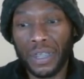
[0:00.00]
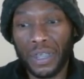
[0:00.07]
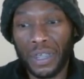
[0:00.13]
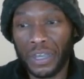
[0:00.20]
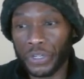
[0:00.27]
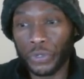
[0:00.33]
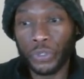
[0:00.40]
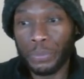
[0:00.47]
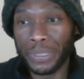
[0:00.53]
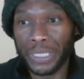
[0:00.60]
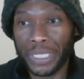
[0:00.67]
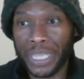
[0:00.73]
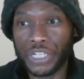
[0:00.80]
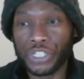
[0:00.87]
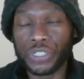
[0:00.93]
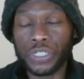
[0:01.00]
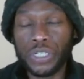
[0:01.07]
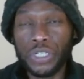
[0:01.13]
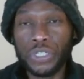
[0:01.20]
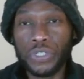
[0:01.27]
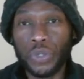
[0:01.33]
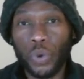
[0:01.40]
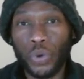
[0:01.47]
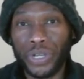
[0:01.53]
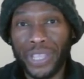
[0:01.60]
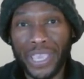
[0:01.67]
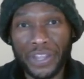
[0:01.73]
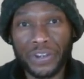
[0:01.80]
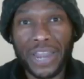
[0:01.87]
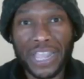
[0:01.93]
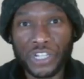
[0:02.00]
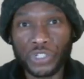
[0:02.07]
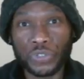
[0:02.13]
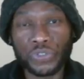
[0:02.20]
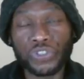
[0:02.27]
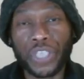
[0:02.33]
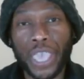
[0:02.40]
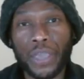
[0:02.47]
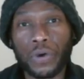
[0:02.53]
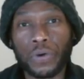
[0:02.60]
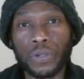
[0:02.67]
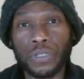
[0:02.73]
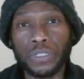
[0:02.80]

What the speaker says: utter humiliation on an international scale.